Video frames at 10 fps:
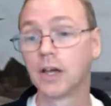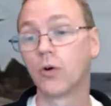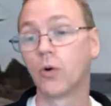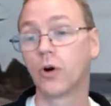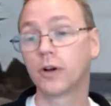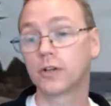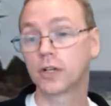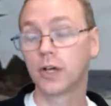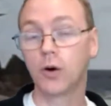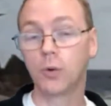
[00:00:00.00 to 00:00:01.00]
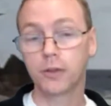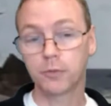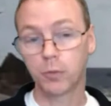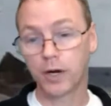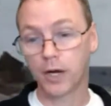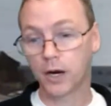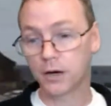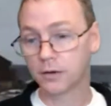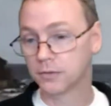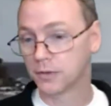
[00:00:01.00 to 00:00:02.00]
or to go with what
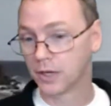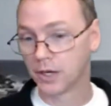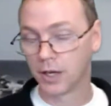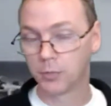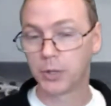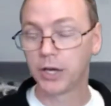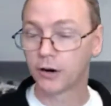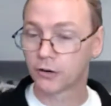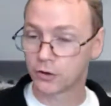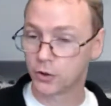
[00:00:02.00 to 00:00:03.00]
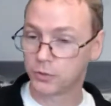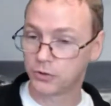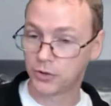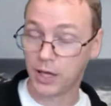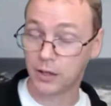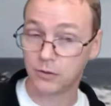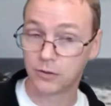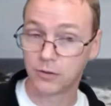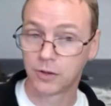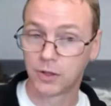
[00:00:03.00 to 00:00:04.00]
our peer group says